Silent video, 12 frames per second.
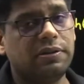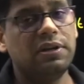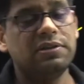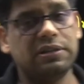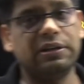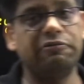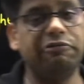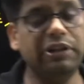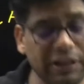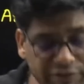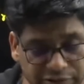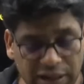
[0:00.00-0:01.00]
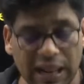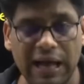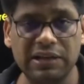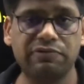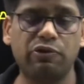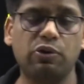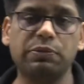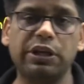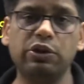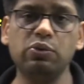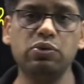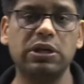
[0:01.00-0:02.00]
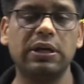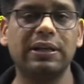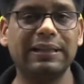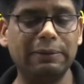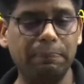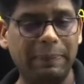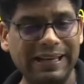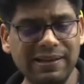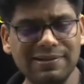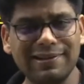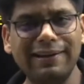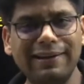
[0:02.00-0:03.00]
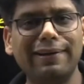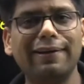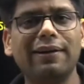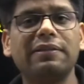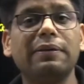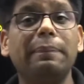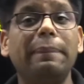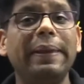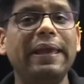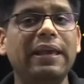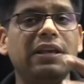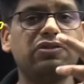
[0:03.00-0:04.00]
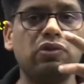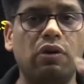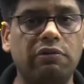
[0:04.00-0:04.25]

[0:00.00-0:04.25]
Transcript: Sir, we will ask from the user that please enter the base of